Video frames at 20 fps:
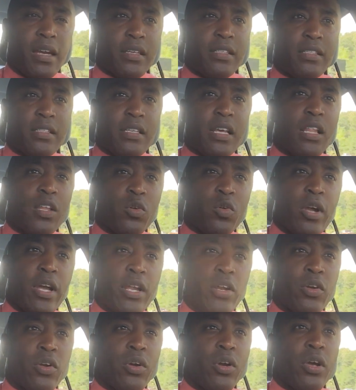
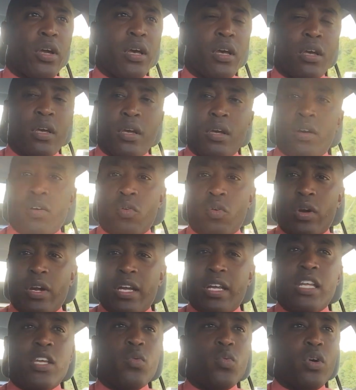accelerator, or
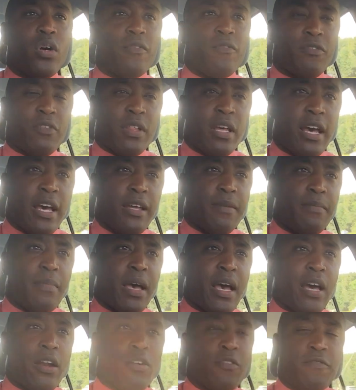anyone for that
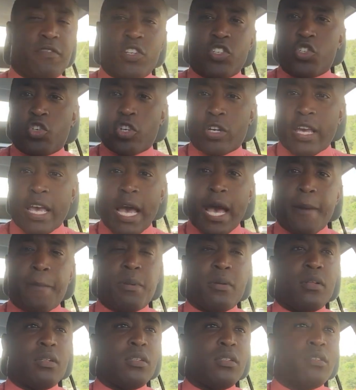matter, venture
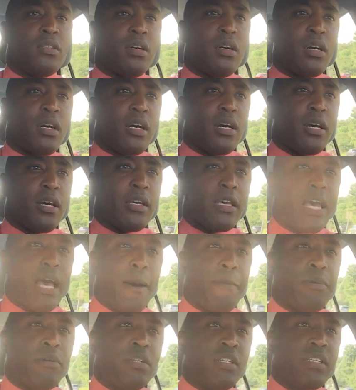capital,
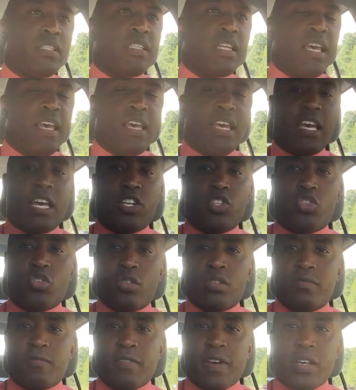capitalists, angel